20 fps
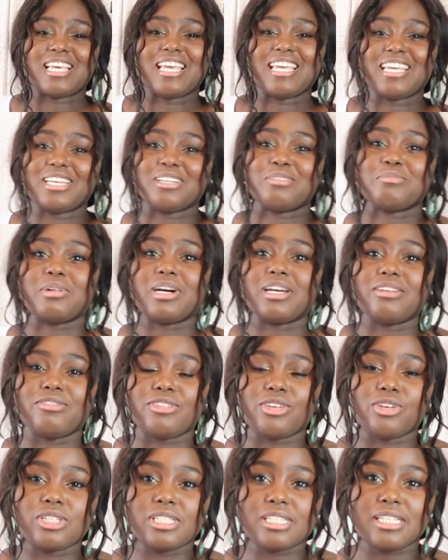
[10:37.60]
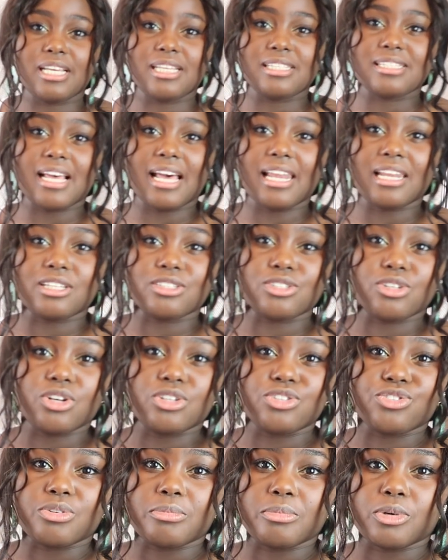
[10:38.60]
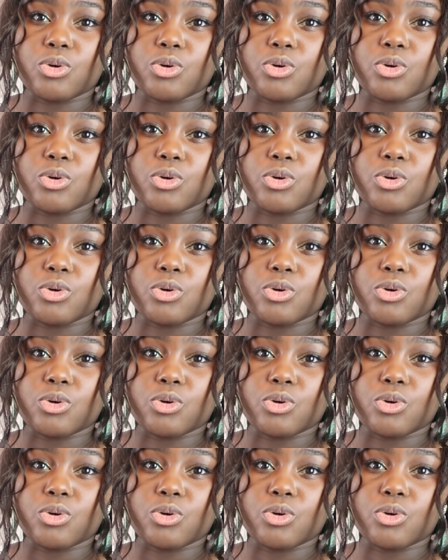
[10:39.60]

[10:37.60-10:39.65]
taken my fiance's Alexandra